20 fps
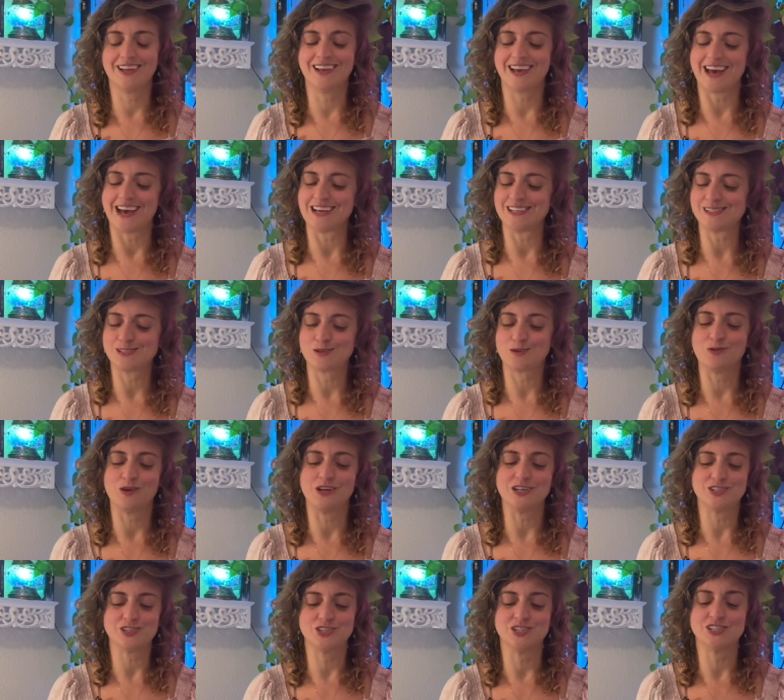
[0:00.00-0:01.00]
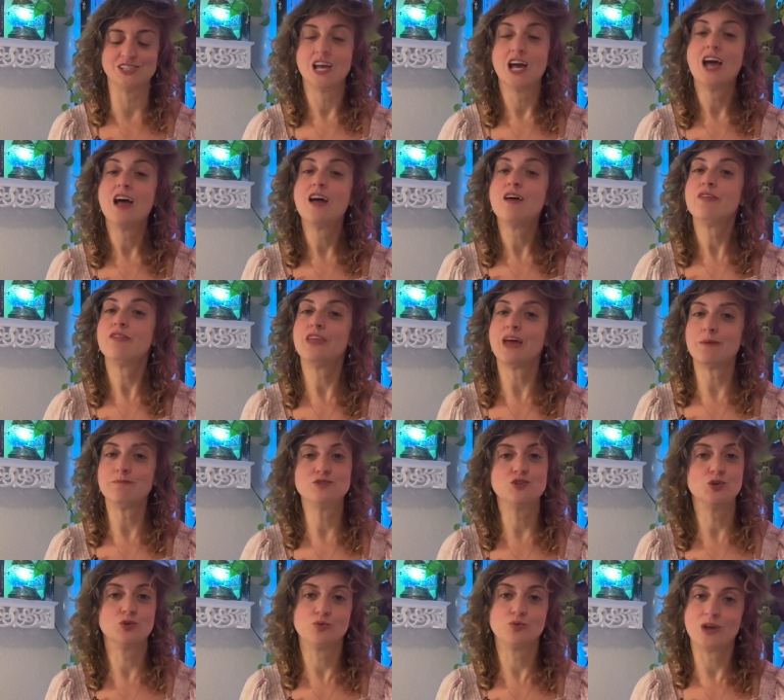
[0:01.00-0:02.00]
to ask the question, them
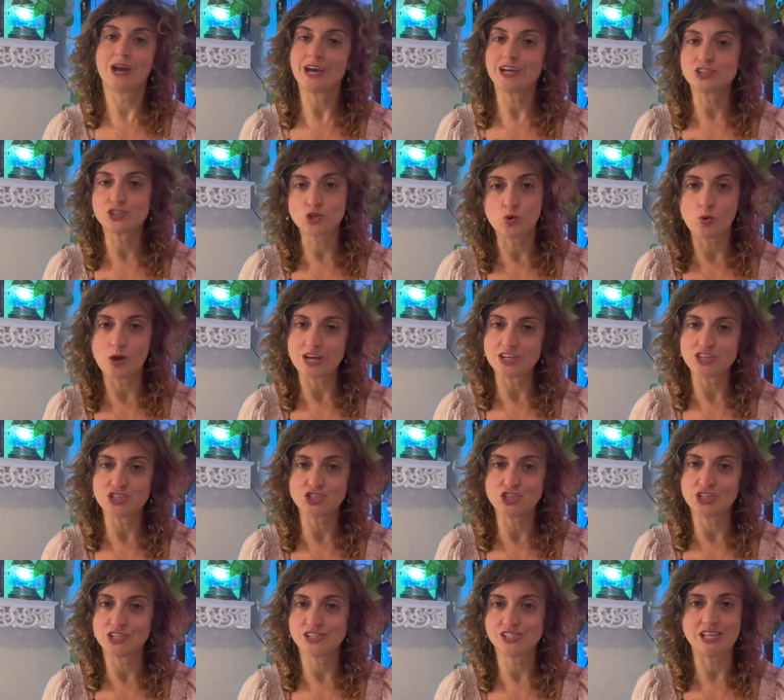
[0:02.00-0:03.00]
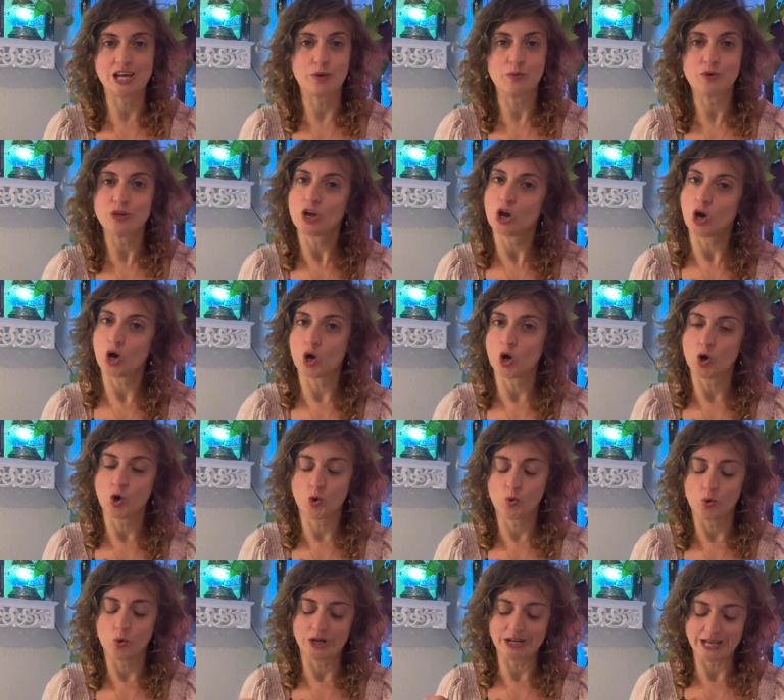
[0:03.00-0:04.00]
direct questions that we
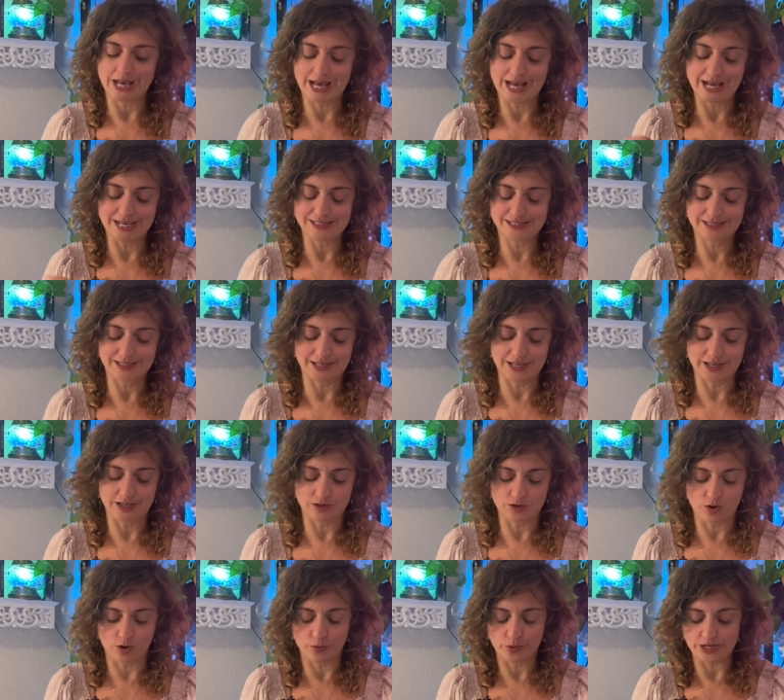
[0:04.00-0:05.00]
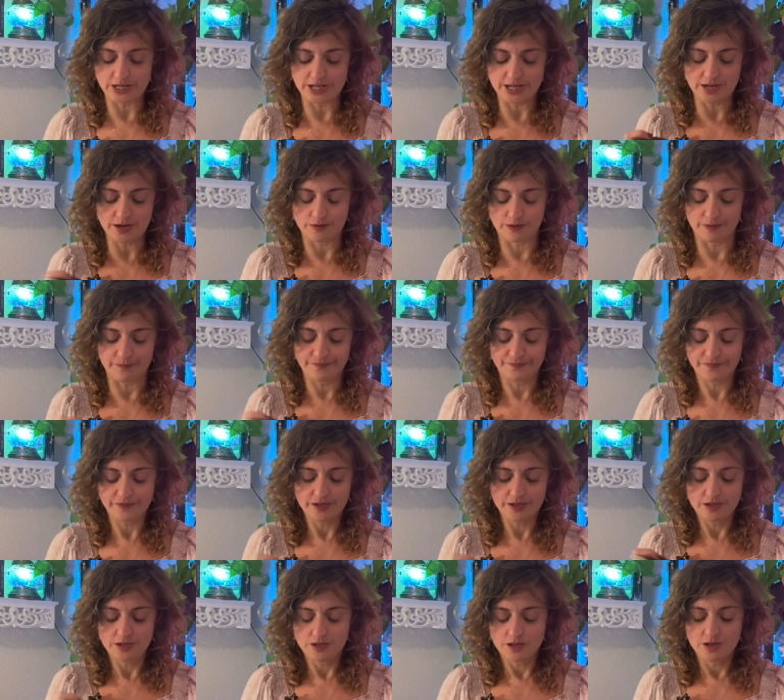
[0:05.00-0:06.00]
all want to ask. I can already hear them.
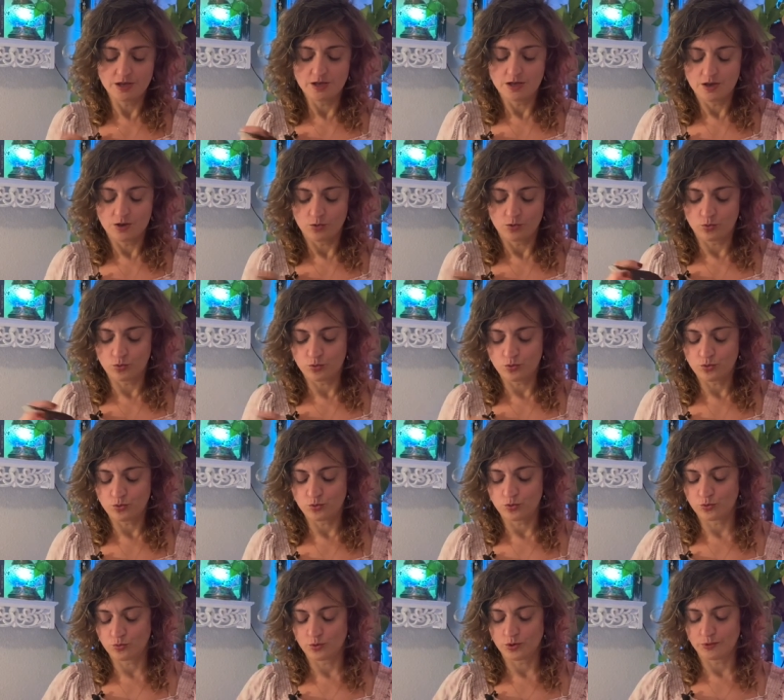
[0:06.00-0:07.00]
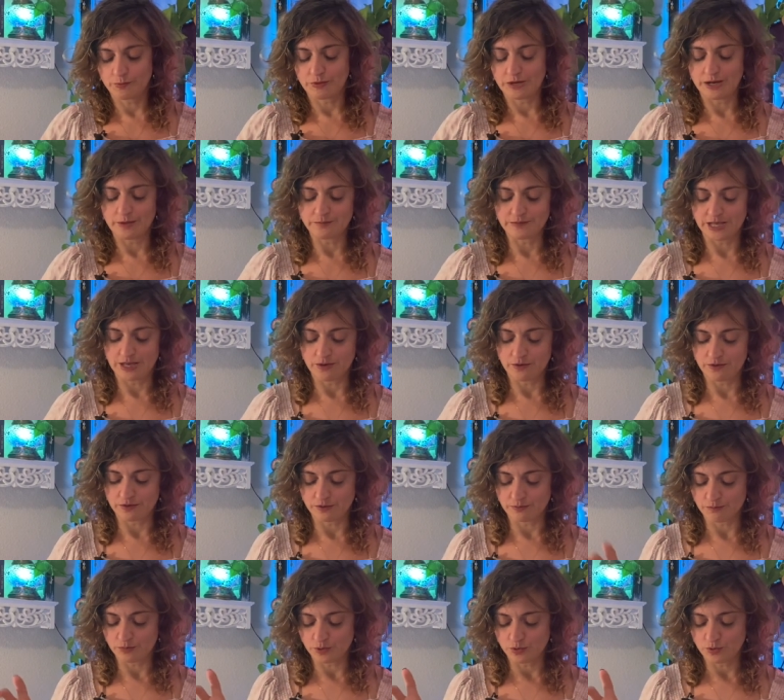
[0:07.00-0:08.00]
Ooh, what popped out in the
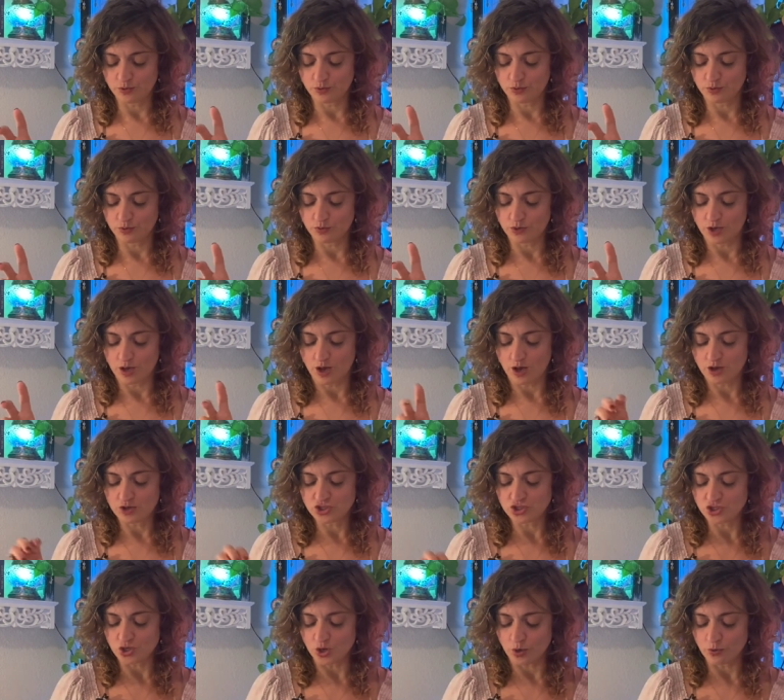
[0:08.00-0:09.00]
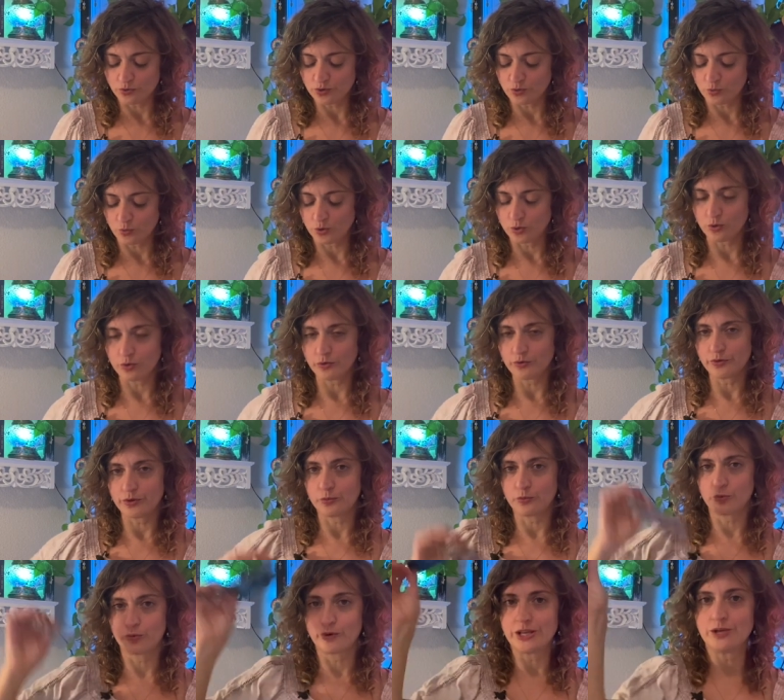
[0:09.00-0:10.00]
moon? Show the world the
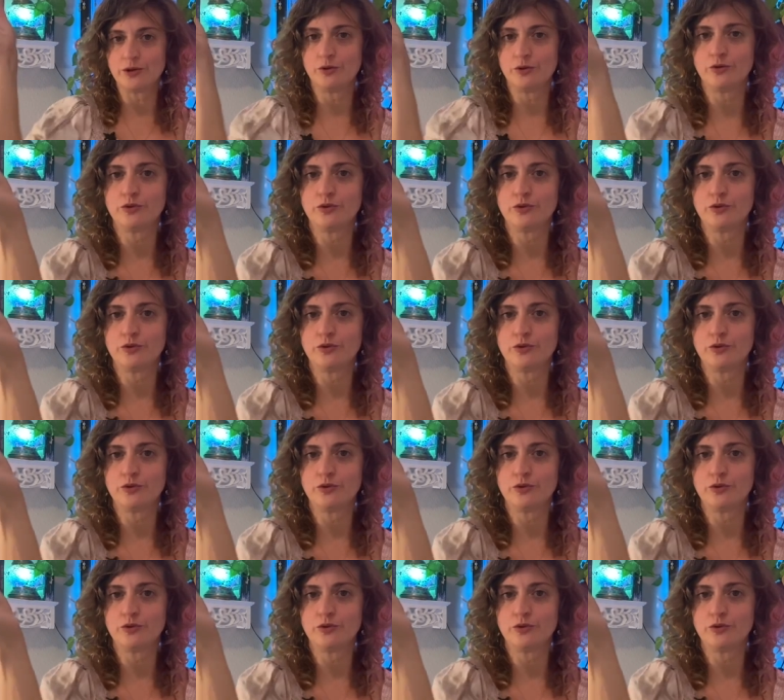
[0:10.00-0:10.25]
real